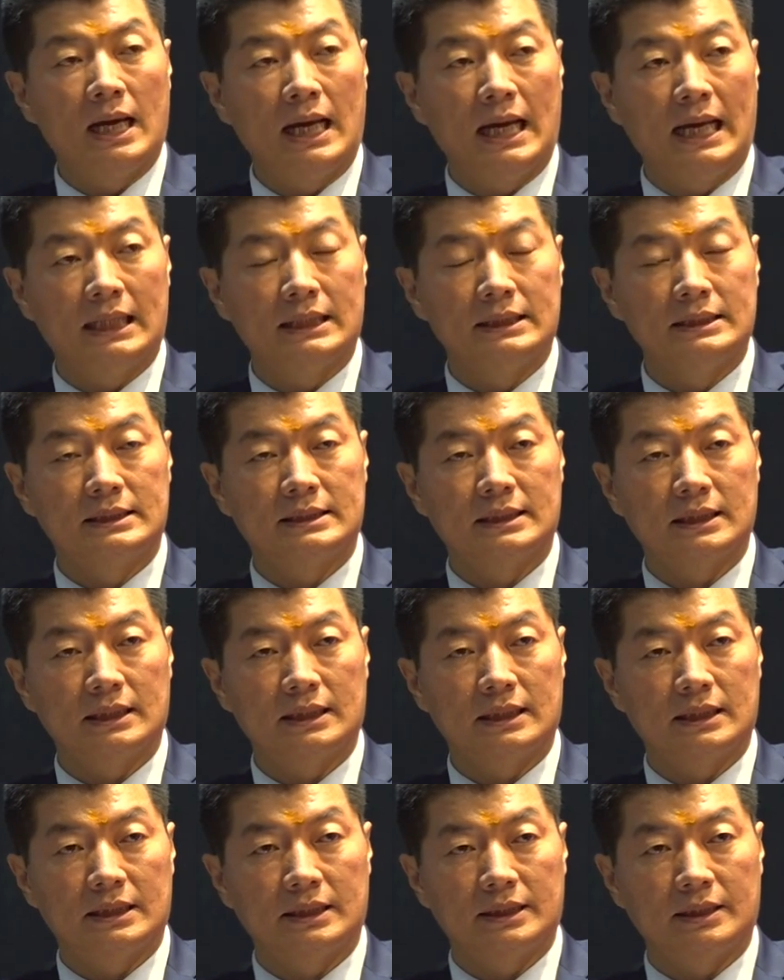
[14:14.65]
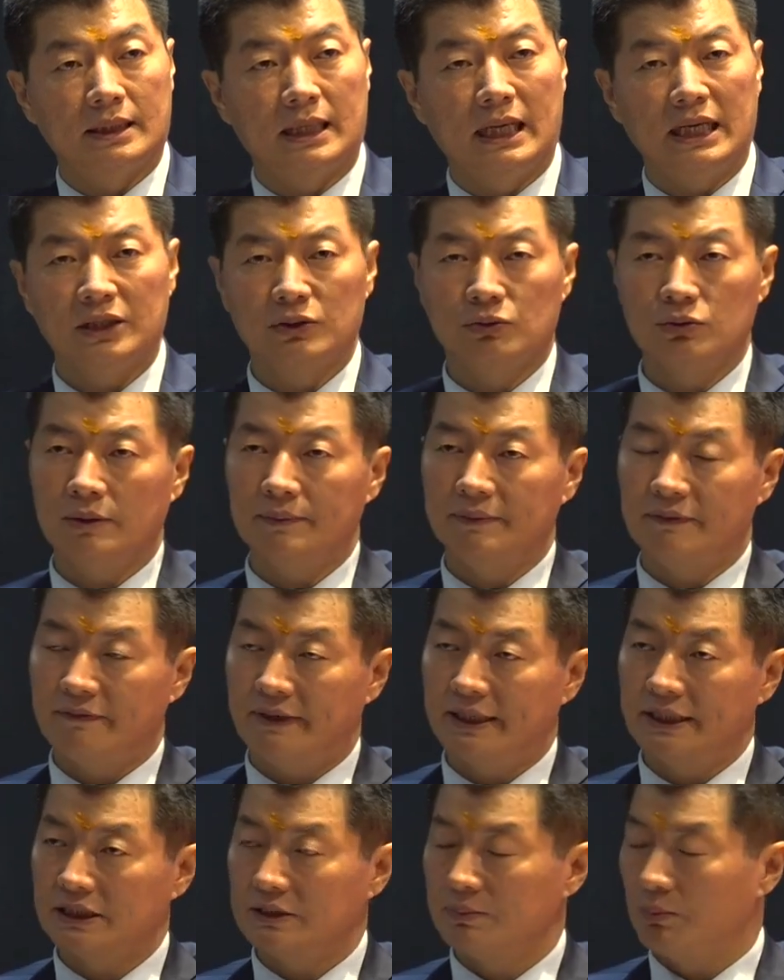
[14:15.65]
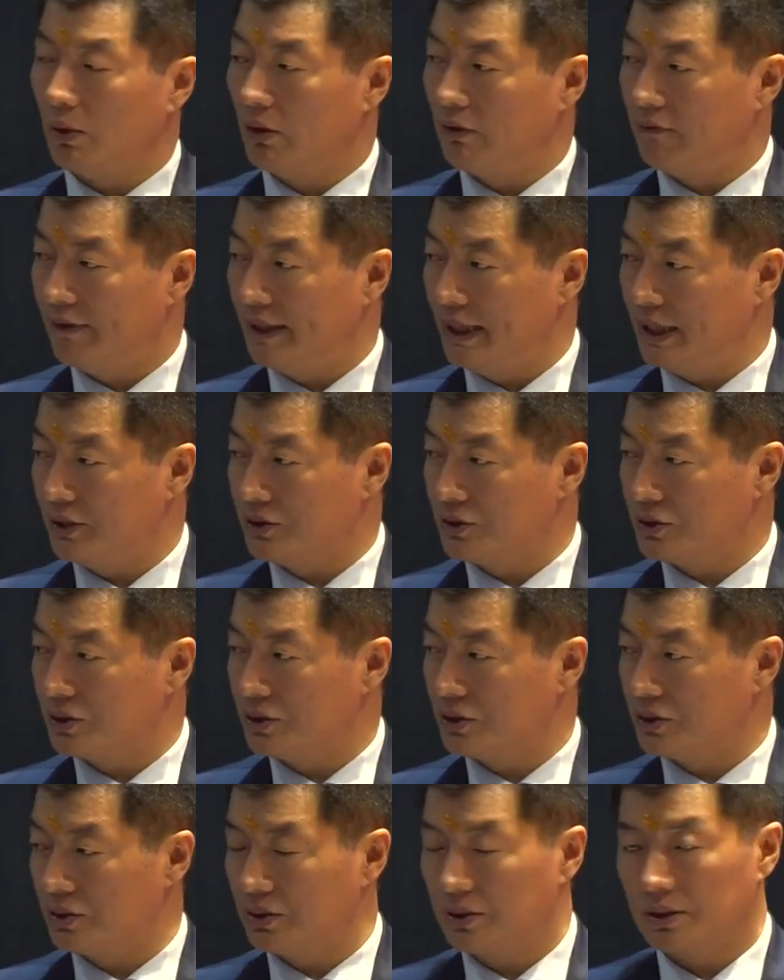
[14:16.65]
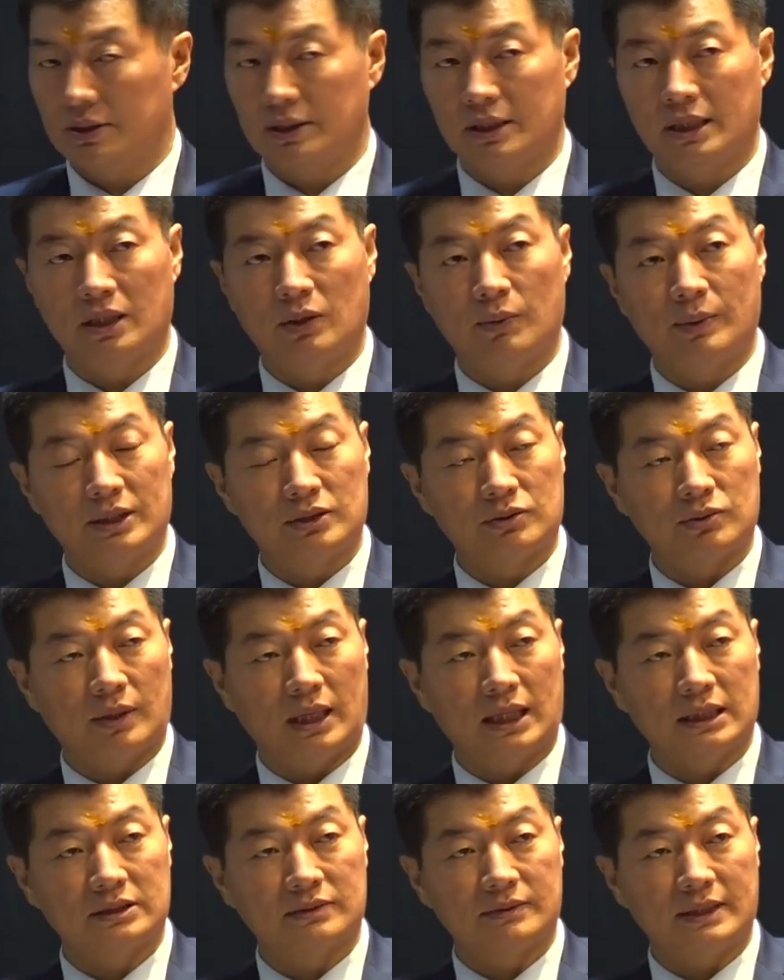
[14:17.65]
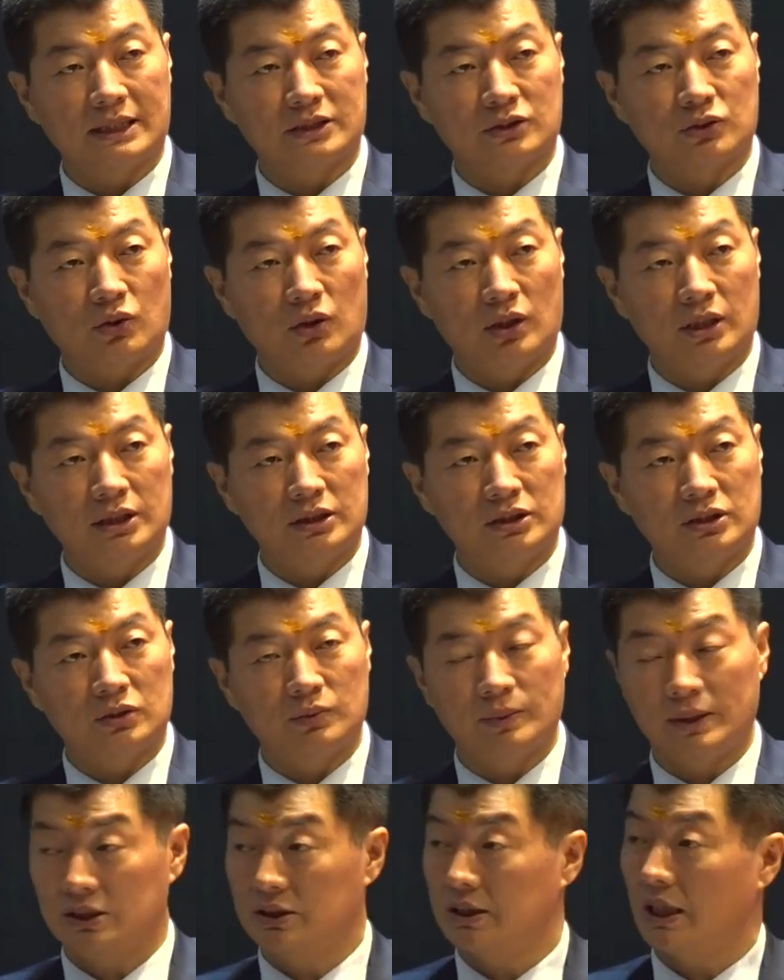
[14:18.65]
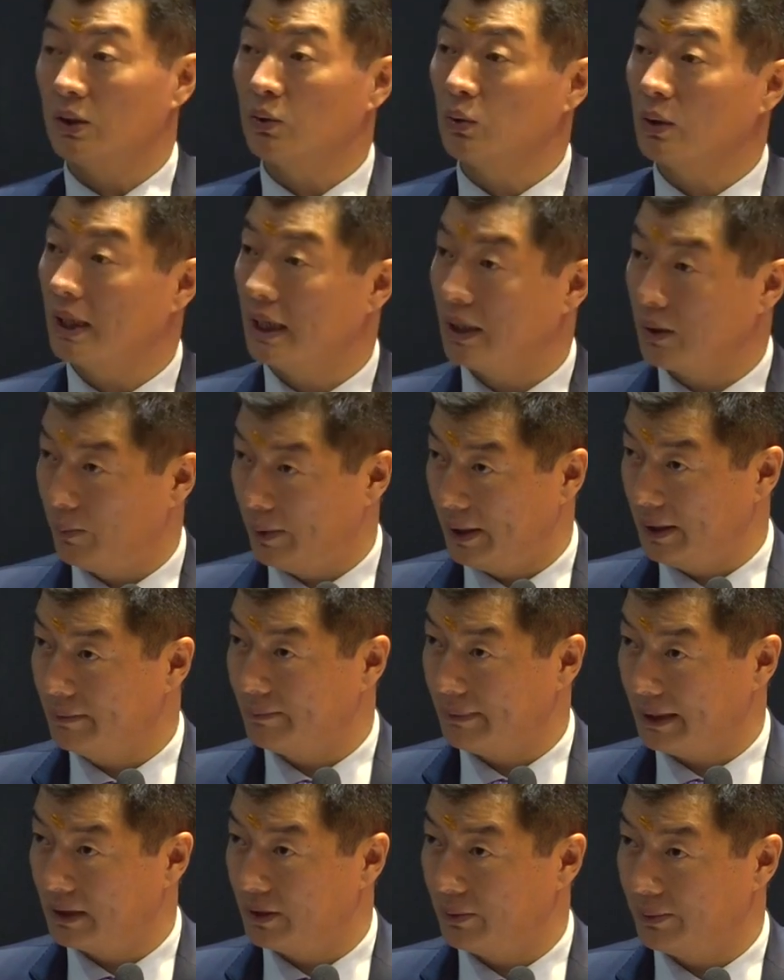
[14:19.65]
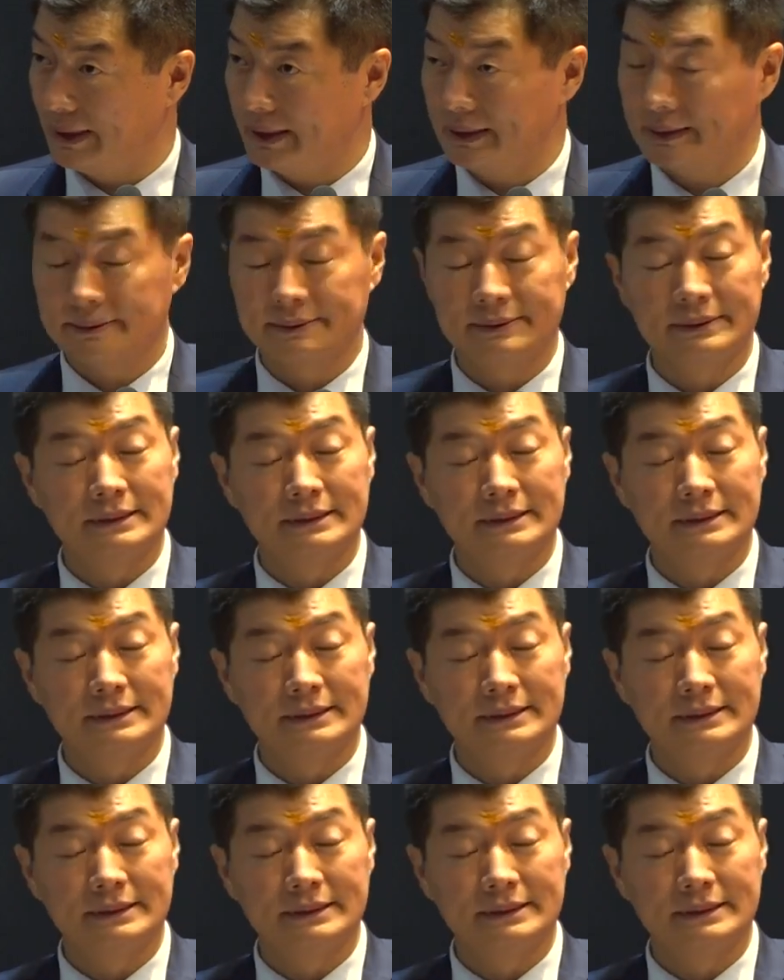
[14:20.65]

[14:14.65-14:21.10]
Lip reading: And I grew up in a very small village, went to Hansraj College, where Shah Rukh Khan went, by the way,